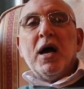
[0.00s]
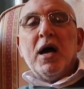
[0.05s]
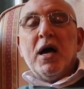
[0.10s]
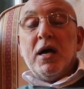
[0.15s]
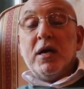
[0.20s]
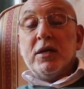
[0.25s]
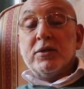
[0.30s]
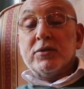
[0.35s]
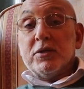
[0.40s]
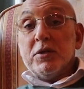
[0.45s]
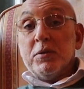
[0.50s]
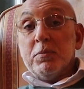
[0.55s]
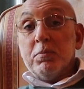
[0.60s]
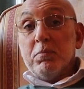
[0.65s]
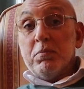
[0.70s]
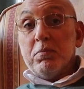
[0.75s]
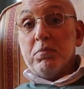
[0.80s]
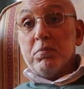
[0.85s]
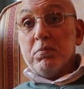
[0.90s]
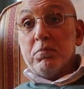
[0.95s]
as
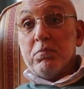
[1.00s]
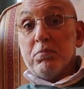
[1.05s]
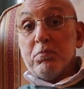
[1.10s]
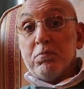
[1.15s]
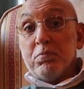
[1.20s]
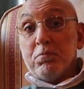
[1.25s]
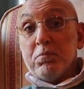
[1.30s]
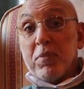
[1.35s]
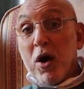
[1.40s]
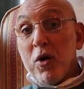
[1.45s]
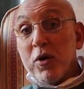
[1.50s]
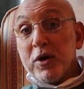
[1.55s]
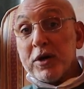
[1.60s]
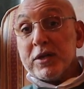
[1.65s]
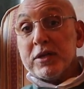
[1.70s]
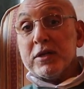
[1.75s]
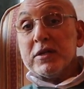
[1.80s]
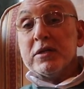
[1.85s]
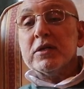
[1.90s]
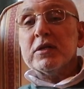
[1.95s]

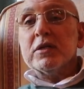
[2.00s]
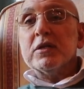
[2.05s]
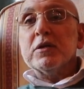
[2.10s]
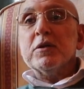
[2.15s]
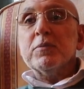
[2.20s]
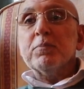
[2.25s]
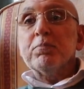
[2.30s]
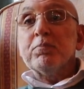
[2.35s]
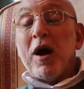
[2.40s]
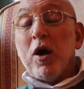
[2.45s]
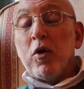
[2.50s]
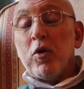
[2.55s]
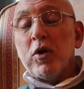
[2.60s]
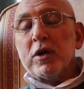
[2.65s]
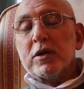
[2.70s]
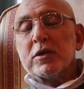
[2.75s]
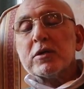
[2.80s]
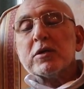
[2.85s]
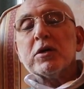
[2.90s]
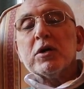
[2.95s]
empowering
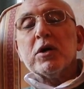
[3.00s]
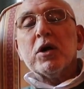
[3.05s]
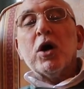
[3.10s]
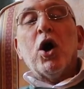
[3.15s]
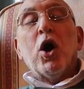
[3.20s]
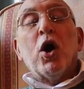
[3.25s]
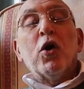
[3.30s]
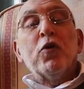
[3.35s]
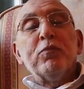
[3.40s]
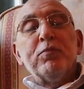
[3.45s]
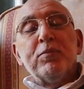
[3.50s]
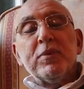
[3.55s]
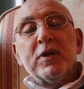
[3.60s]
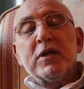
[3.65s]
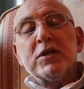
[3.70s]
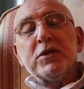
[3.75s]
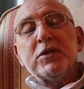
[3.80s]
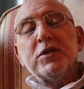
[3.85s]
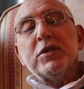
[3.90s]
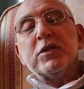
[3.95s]
power of
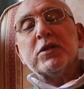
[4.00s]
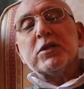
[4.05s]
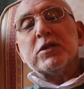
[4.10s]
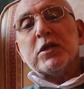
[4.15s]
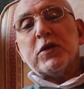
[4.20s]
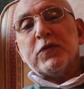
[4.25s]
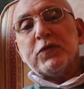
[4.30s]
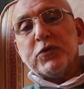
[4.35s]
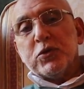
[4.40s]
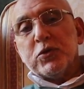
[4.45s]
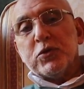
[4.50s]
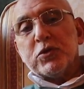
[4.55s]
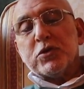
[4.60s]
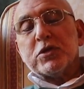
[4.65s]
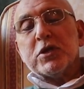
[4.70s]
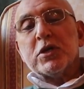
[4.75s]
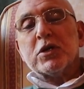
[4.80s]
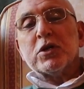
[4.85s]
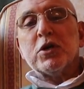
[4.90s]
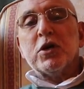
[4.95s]
building the
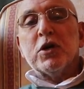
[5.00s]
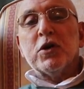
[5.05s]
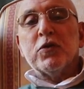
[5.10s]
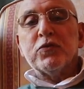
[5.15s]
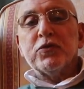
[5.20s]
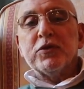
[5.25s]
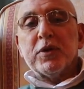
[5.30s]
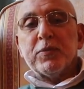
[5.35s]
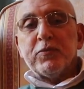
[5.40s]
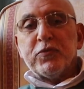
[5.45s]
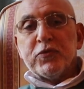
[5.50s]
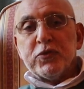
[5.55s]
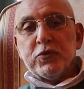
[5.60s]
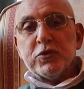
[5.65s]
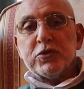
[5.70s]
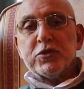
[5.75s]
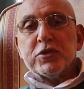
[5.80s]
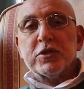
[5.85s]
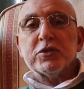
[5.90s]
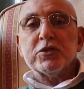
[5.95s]

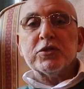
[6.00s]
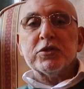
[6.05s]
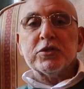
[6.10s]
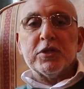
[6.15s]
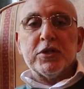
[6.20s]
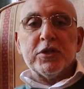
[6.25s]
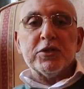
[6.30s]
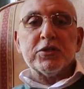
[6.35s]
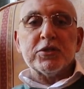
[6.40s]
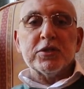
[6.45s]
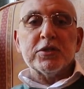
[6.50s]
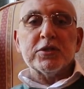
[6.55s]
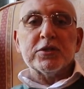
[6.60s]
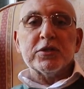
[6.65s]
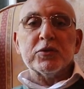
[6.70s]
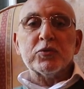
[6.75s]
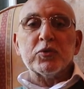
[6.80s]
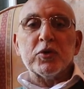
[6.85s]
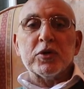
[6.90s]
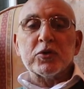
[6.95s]
future
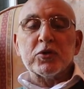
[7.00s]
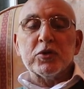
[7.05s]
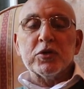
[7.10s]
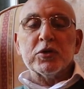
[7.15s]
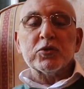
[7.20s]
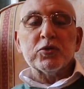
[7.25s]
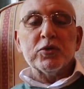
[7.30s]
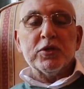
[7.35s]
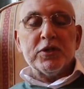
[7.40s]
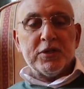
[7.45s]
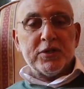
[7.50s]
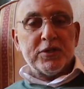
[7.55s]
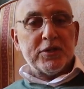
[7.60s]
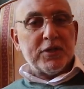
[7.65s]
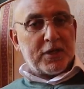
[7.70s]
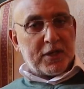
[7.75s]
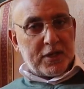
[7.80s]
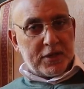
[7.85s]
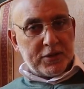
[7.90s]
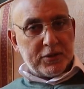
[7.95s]
generation that we are going to lead
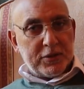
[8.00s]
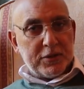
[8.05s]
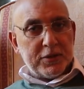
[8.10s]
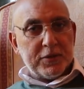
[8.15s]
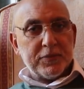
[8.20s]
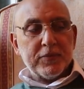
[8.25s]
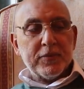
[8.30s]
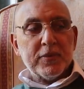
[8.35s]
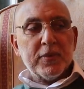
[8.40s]
the country.